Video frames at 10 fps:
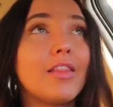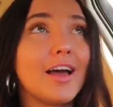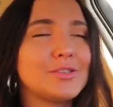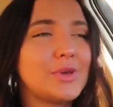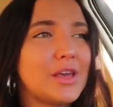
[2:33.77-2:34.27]

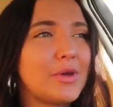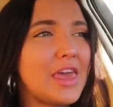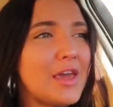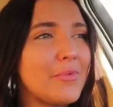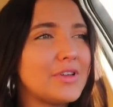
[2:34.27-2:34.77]
Last weekend,
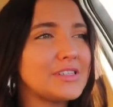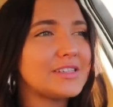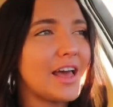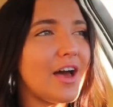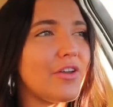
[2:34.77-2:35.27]
Keem was
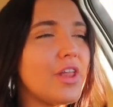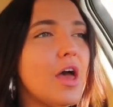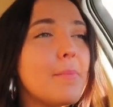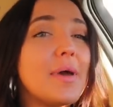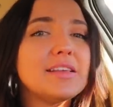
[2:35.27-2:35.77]
in town.
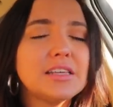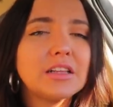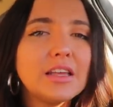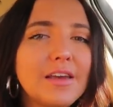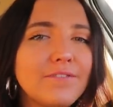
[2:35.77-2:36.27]

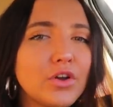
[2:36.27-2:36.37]
Basically,